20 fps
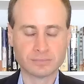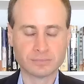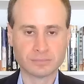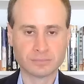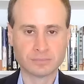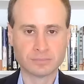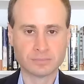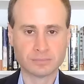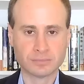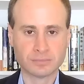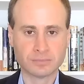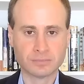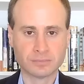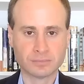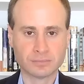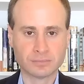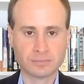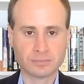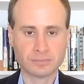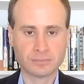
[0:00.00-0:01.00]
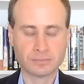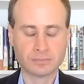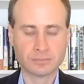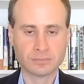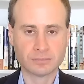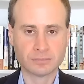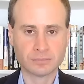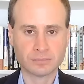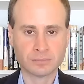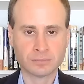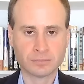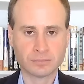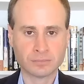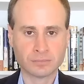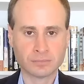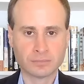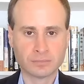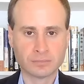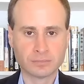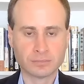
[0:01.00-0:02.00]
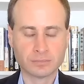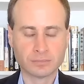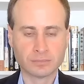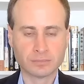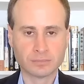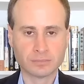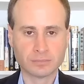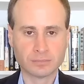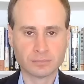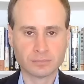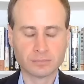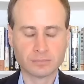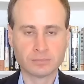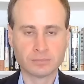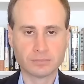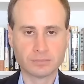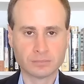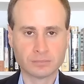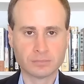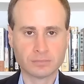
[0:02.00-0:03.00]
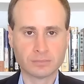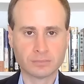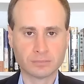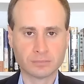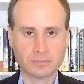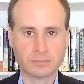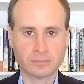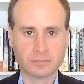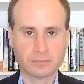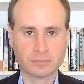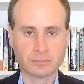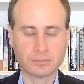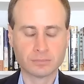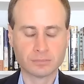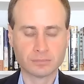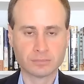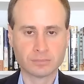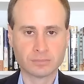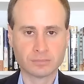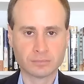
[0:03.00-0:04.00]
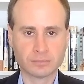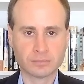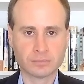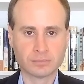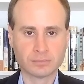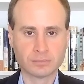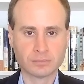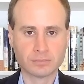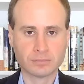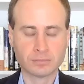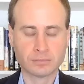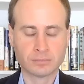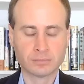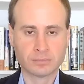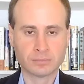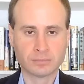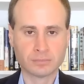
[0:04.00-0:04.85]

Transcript: The person shown says nothing.